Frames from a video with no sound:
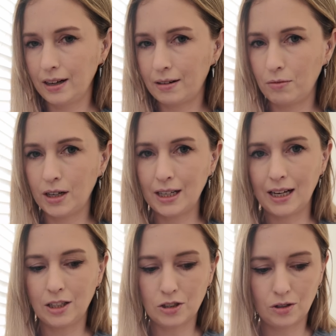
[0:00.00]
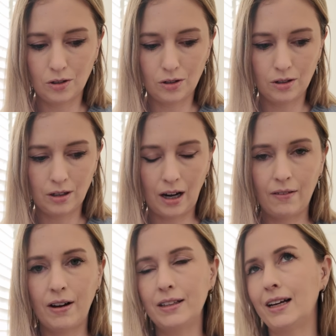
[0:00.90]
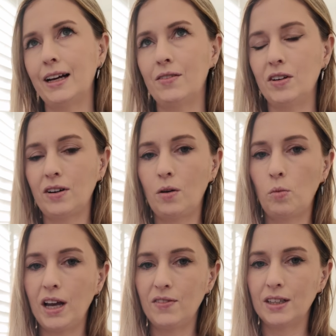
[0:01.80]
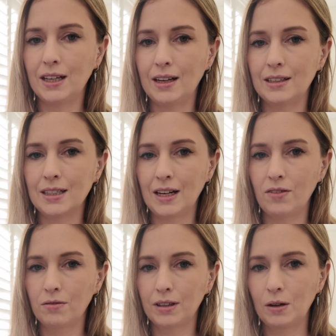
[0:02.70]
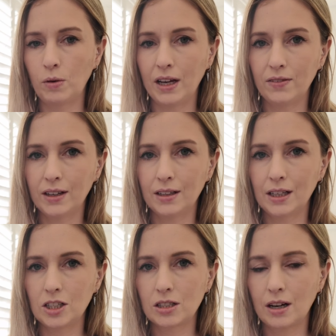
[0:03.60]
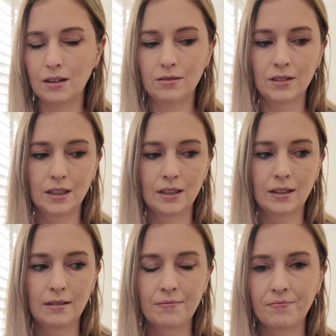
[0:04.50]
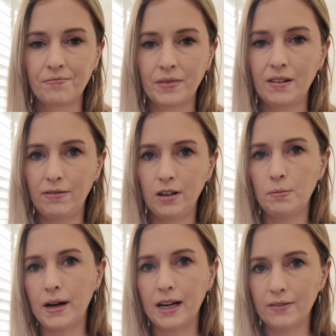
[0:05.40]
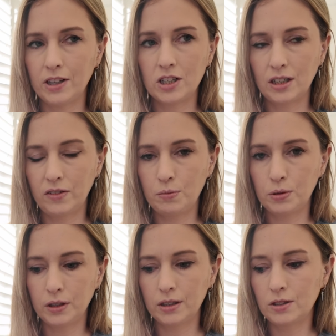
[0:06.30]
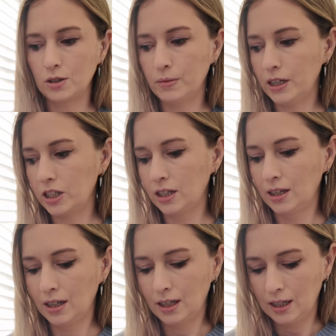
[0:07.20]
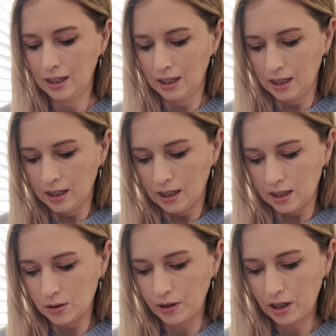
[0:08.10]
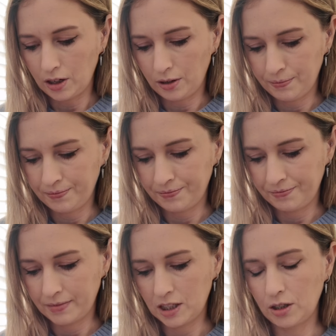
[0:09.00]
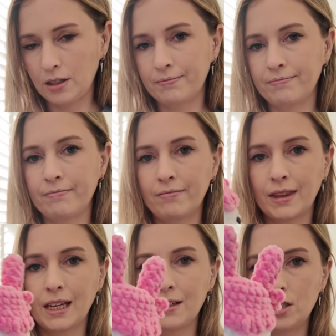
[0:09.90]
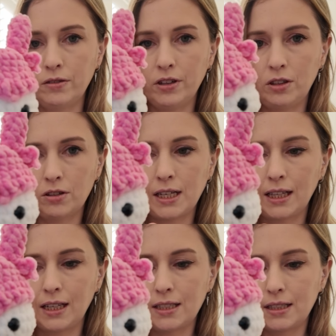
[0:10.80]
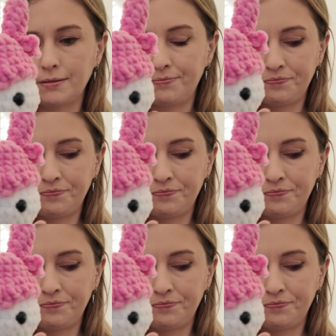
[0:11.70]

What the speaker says: Like, where do the ends go? And I find that even if I weave in the ends, they never really weave in. They just kind of flop out eventually if you pull it too much. So I don't know. See, Sylveon looks like this.